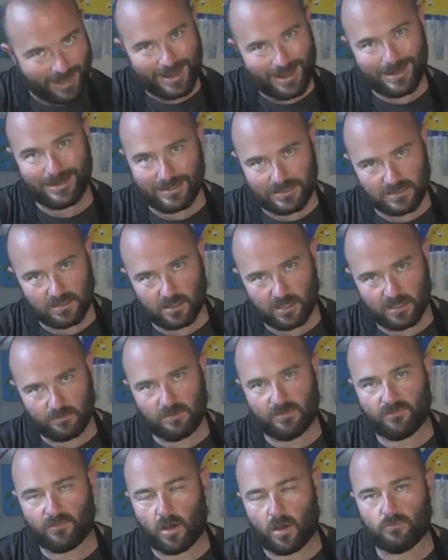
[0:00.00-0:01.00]
any time
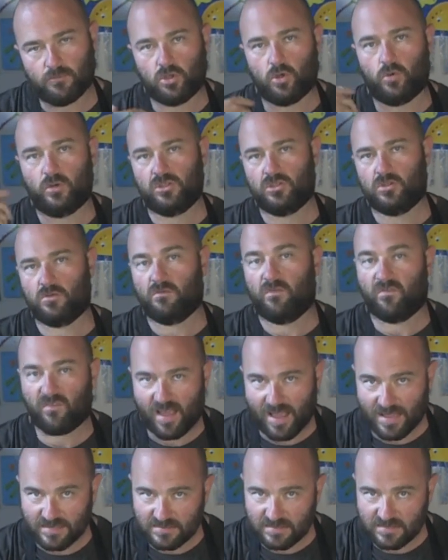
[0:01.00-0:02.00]
if I'm going too
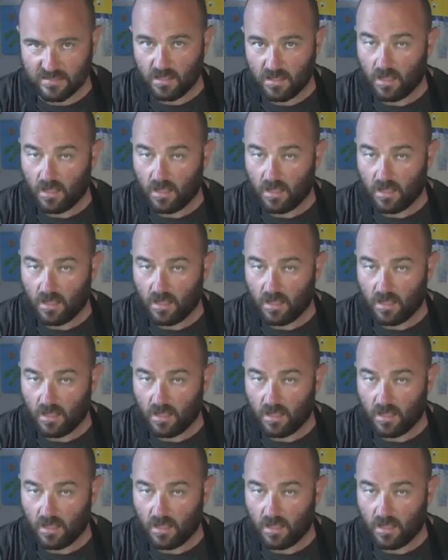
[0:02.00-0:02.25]
fast.